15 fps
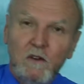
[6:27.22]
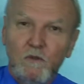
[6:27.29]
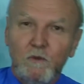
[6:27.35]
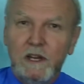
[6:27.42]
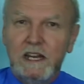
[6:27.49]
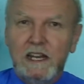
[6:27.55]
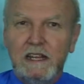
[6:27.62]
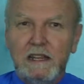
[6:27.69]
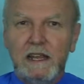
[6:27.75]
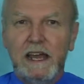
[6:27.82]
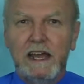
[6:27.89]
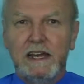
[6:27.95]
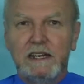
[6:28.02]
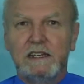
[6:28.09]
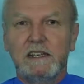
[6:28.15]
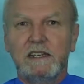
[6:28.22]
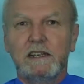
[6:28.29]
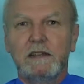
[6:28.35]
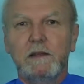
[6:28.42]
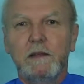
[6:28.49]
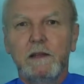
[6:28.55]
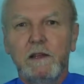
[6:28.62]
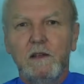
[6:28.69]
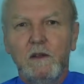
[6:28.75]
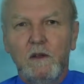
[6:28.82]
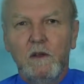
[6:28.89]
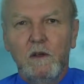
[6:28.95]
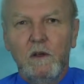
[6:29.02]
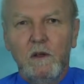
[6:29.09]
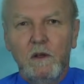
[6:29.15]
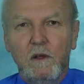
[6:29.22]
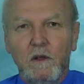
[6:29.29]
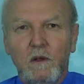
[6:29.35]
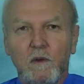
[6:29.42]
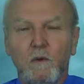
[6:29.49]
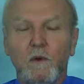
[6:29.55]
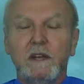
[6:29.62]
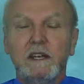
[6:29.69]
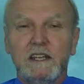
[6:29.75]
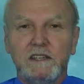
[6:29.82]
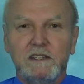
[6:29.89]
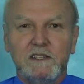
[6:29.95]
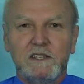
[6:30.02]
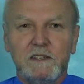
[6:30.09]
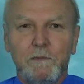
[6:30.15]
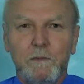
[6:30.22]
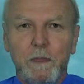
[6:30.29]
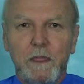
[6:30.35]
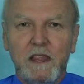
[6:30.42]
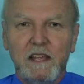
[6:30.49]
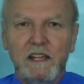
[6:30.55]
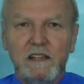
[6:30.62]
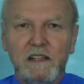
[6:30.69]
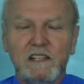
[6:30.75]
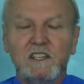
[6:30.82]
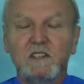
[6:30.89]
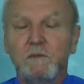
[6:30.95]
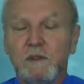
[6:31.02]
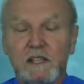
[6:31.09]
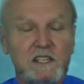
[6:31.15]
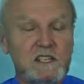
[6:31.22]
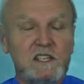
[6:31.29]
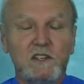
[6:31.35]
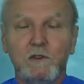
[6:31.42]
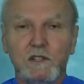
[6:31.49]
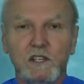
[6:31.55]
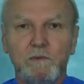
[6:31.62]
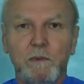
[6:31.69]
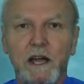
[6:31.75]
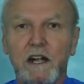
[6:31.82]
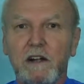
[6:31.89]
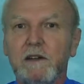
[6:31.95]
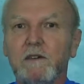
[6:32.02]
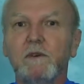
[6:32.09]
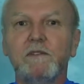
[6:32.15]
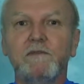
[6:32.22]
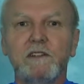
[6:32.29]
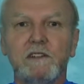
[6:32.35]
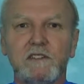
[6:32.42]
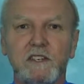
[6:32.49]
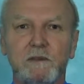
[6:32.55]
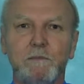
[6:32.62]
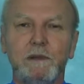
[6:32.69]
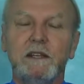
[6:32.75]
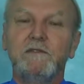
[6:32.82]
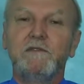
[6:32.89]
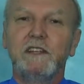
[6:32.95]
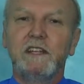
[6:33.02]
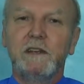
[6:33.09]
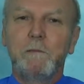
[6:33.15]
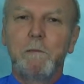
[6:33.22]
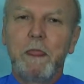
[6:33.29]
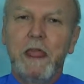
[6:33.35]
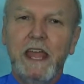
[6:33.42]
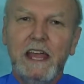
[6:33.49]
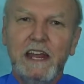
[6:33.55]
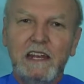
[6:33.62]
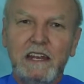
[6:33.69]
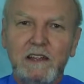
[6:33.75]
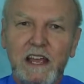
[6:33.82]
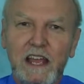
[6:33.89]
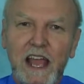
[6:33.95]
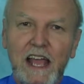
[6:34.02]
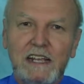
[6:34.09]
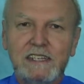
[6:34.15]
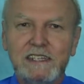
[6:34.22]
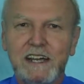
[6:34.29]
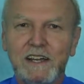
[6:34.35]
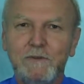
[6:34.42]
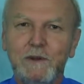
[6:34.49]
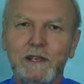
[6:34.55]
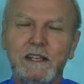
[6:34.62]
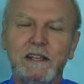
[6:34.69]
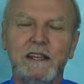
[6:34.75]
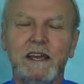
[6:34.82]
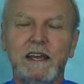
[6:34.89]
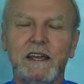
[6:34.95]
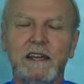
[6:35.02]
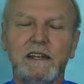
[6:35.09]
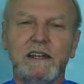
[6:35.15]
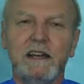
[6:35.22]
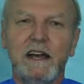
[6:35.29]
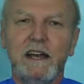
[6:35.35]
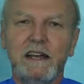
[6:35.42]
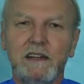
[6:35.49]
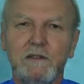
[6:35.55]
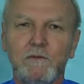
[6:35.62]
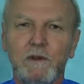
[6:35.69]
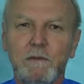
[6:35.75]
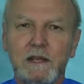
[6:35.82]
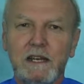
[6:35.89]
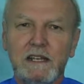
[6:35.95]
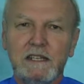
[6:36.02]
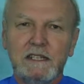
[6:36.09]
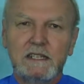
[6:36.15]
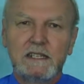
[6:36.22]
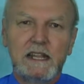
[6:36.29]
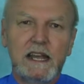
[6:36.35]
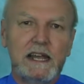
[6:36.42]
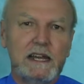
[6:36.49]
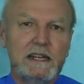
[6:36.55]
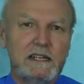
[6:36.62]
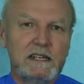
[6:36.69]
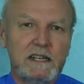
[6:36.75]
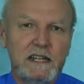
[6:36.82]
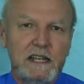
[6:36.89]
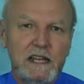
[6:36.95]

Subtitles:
Reading that, it's so inspiring, one feels uplifted. And as I read that, I reminisce that